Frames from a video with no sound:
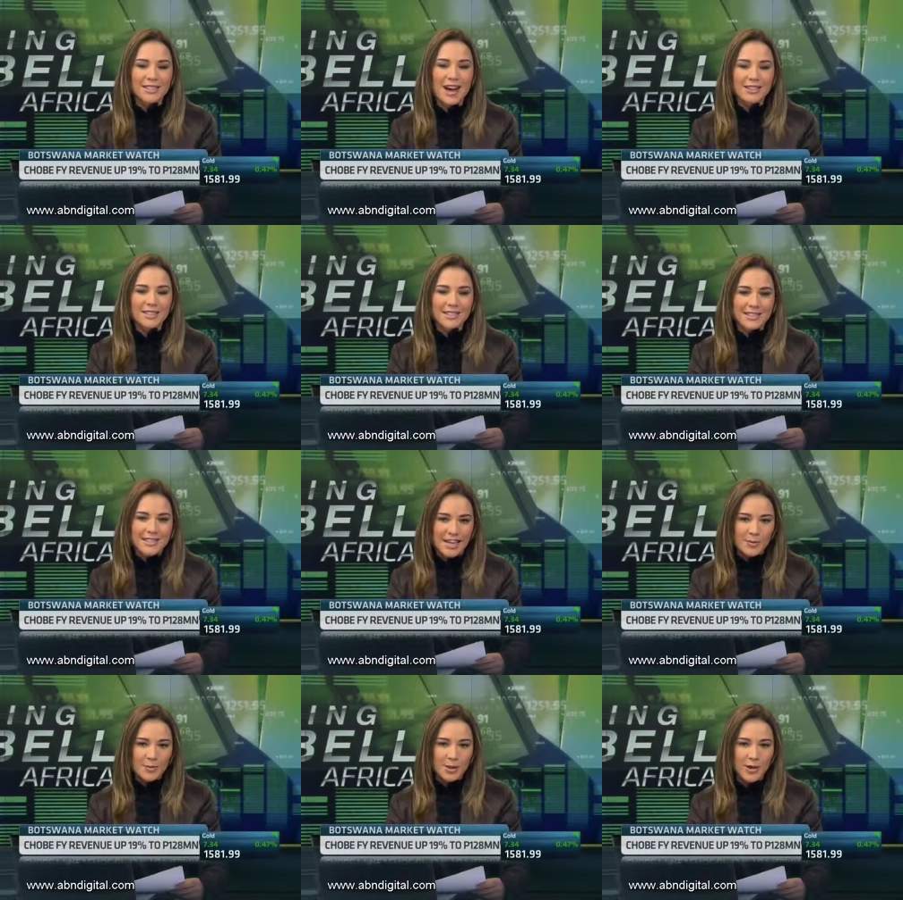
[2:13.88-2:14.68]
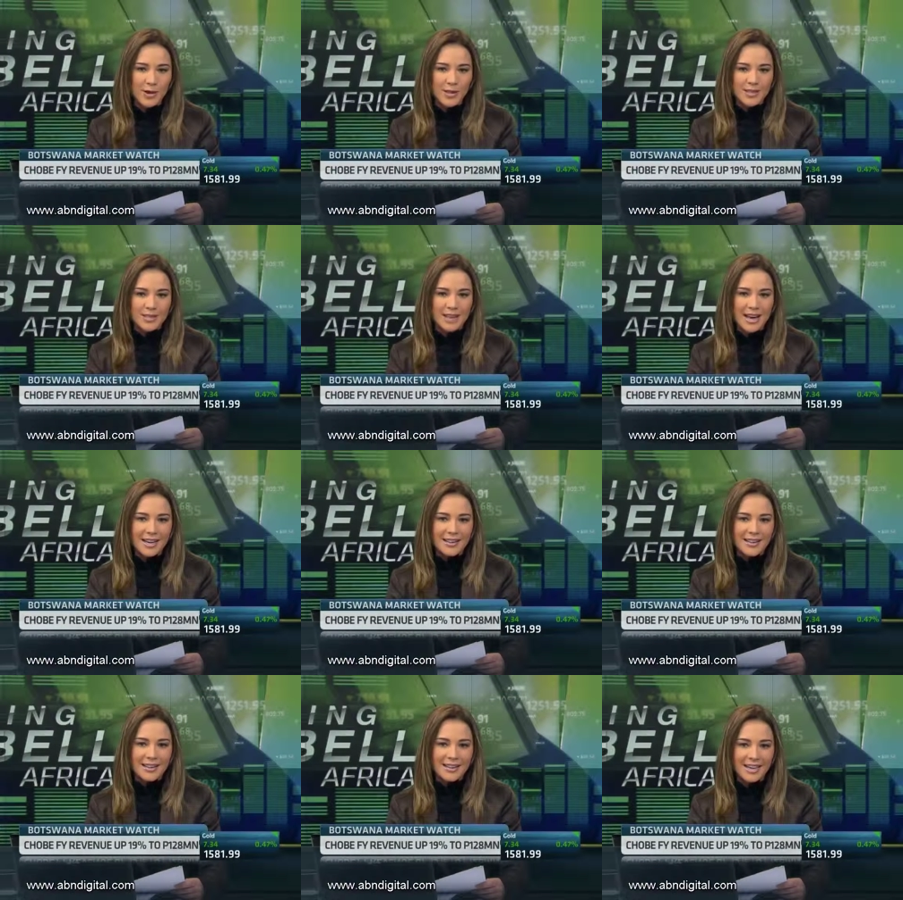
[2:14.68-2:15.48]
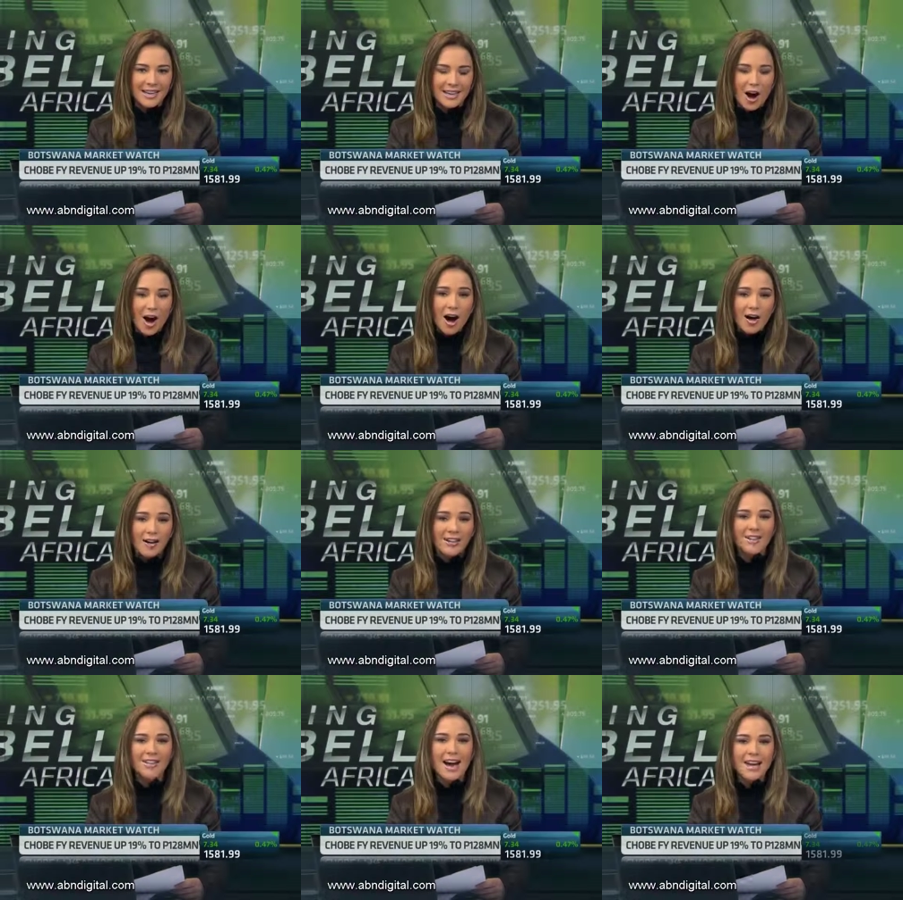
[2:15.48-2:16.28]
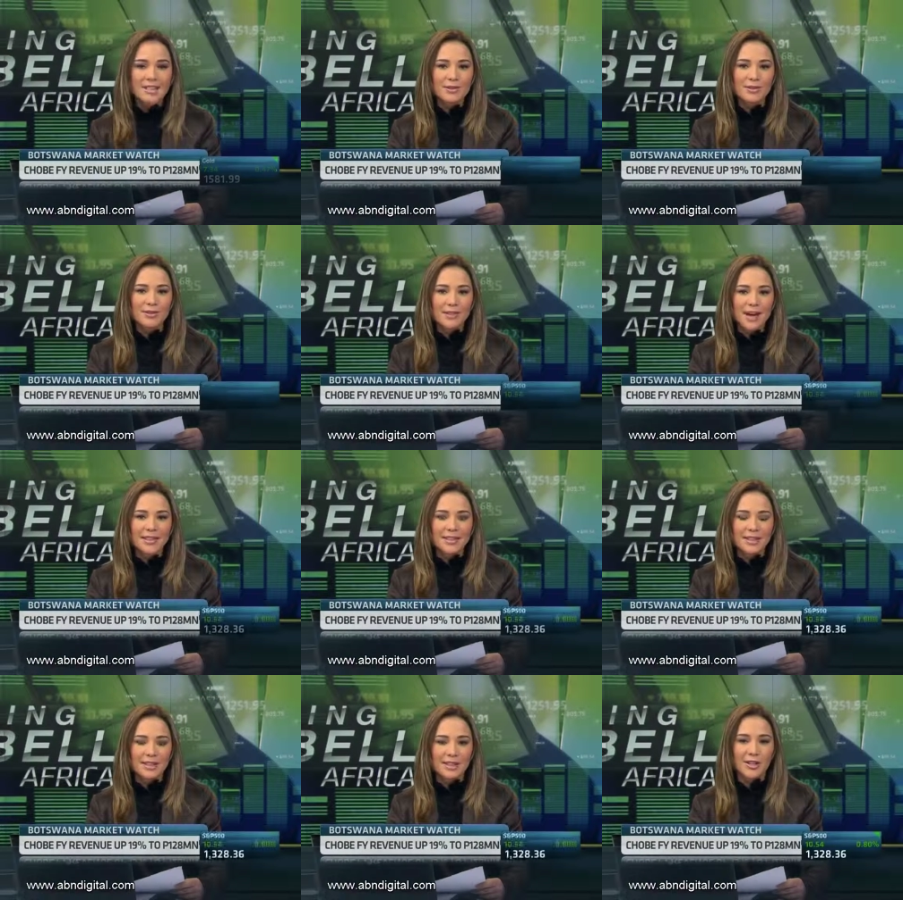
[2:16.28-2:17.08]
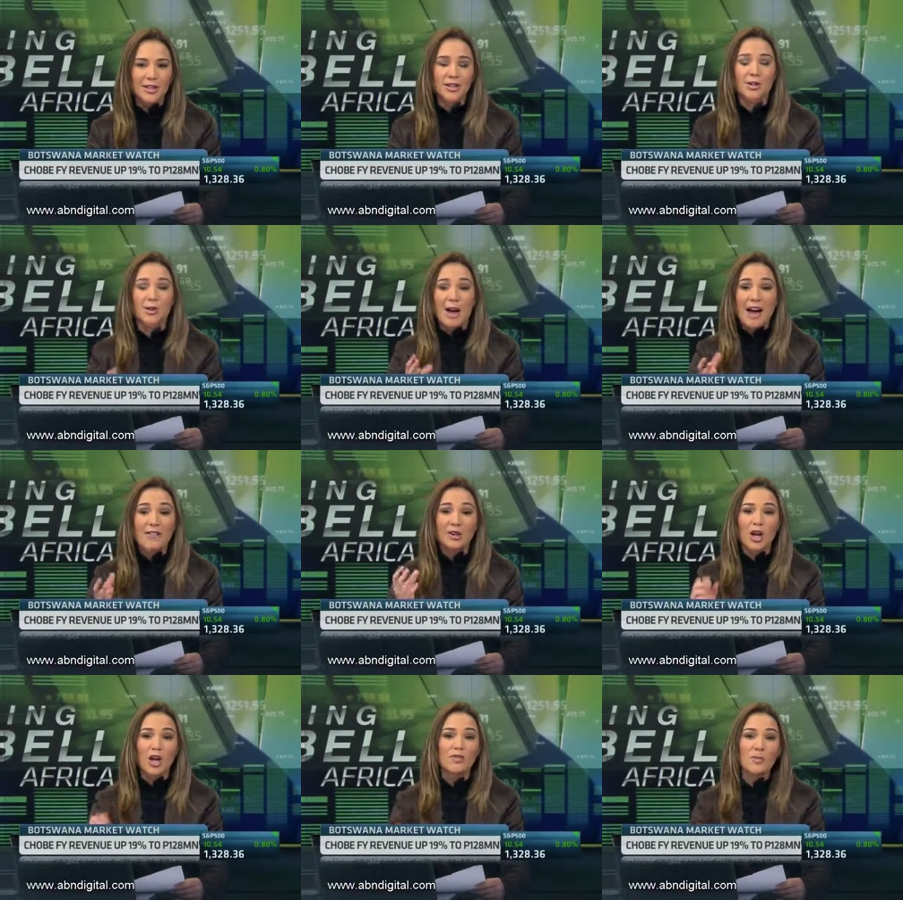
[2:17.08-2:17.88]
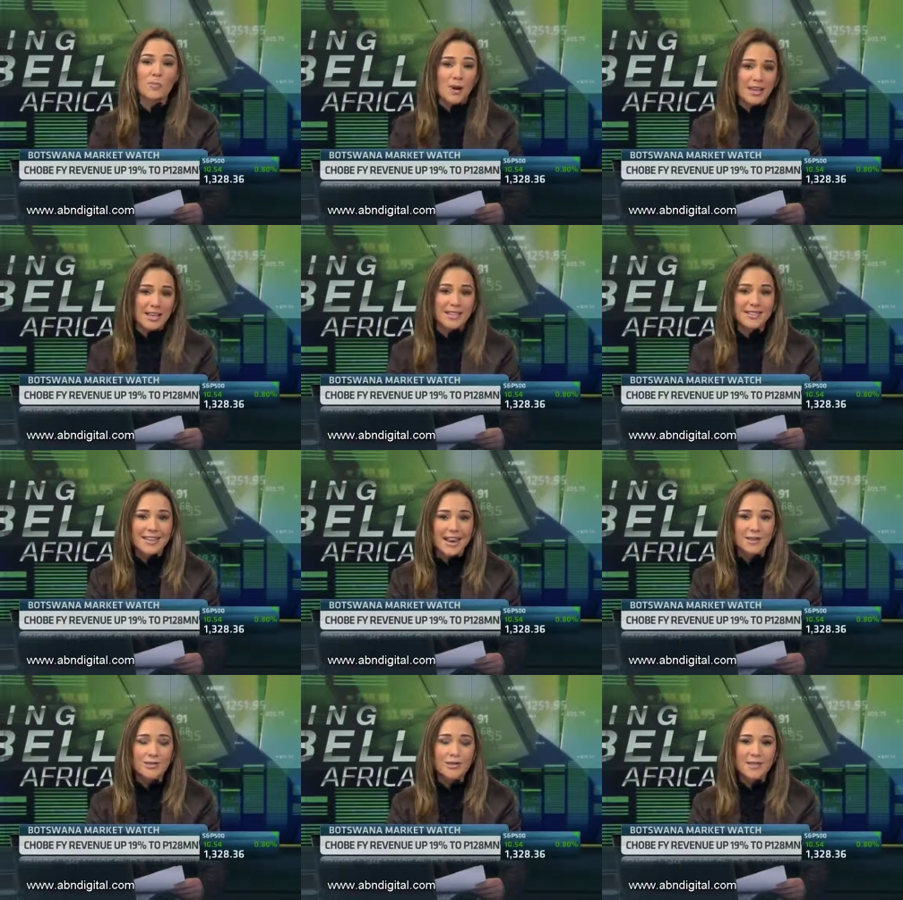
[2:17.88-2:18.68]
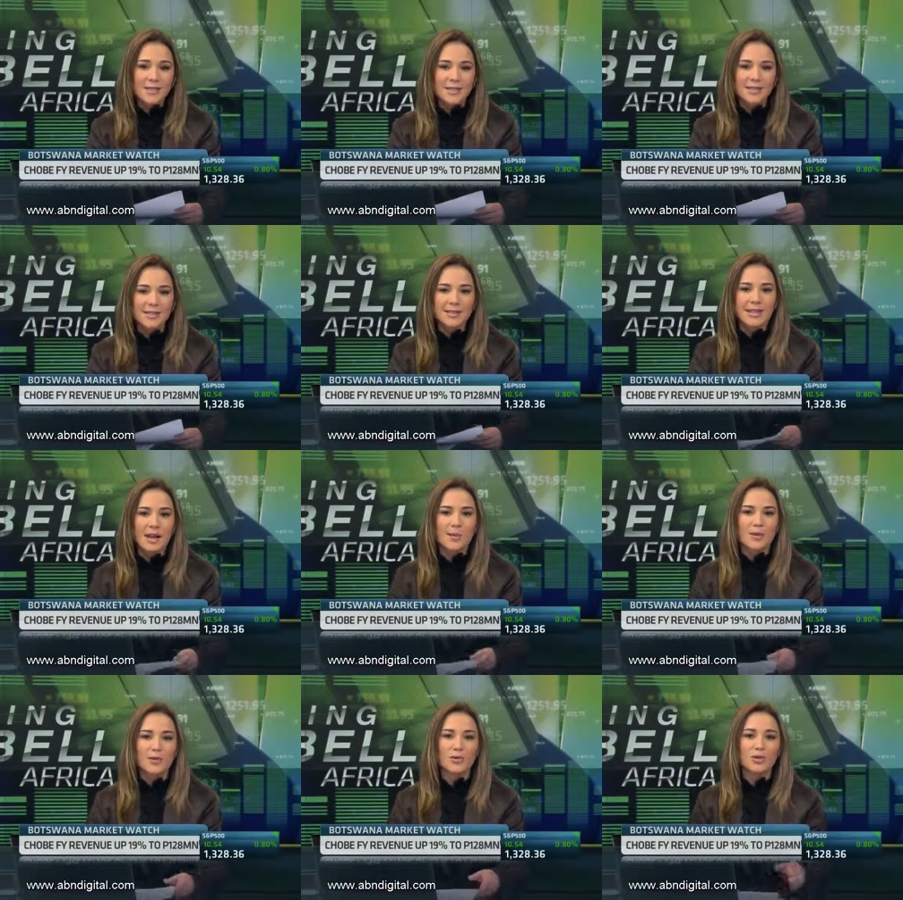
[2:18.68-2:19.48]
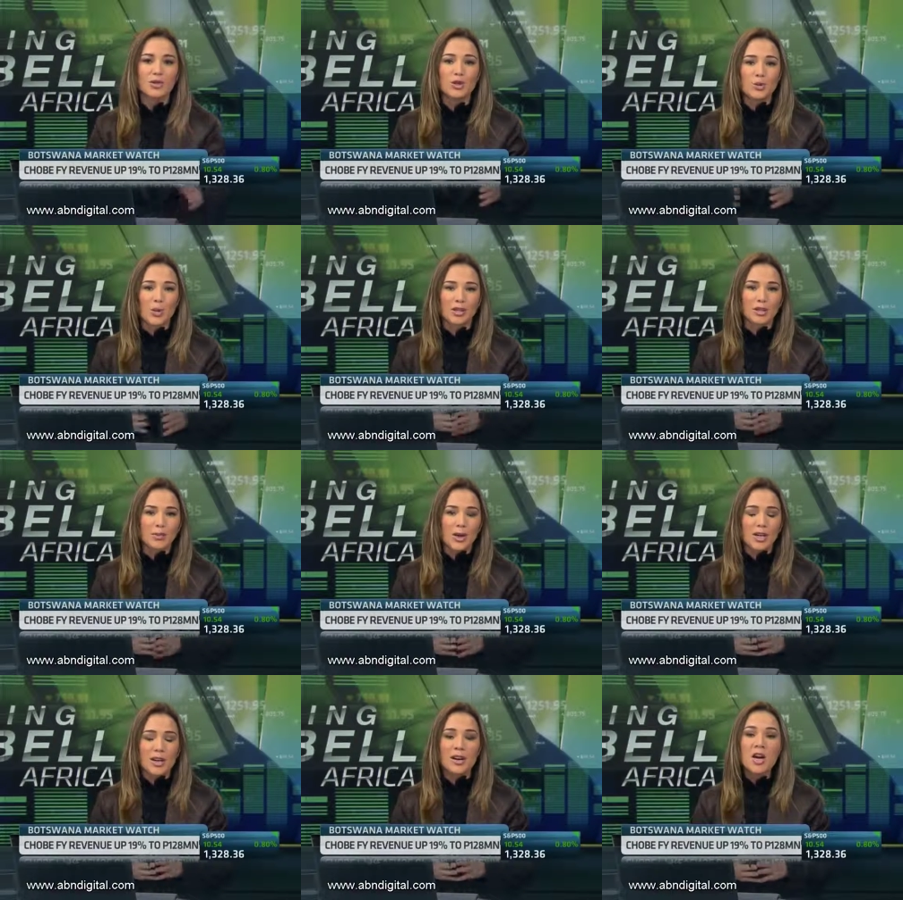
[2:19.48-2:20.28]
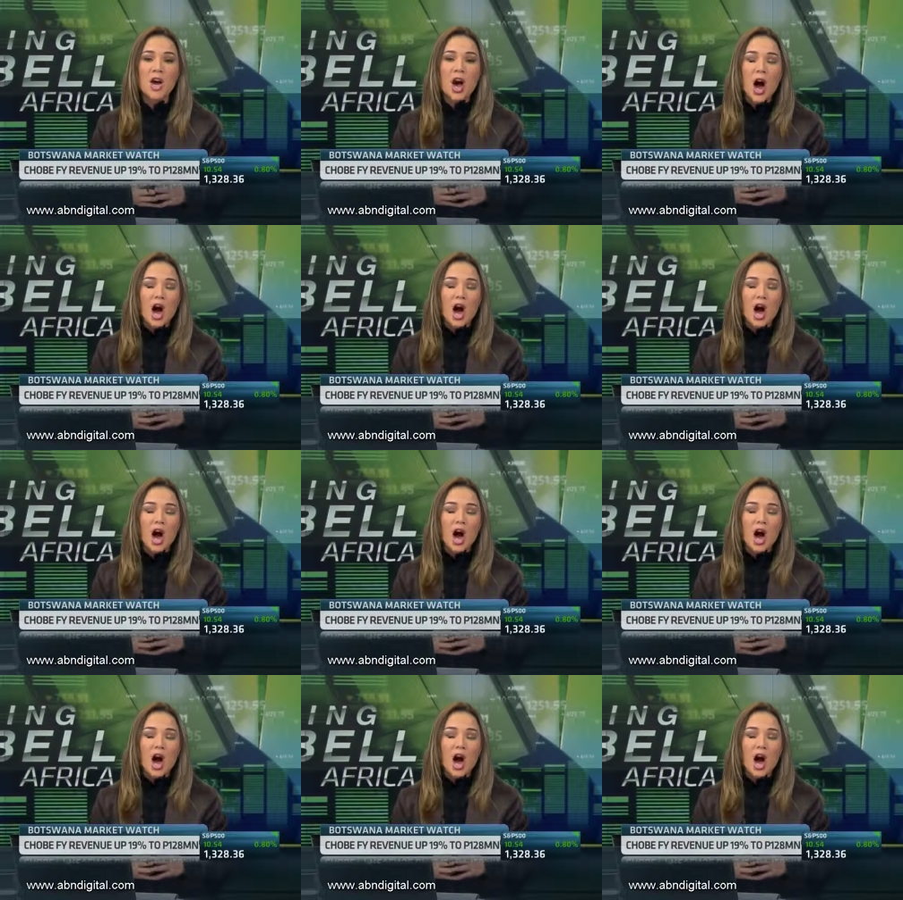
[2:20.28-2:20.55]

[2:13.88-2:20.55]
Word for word: how sustainable earnings like this eh, are in light of the fact that you know have a lot of uh, international visitors coming through to Botswana.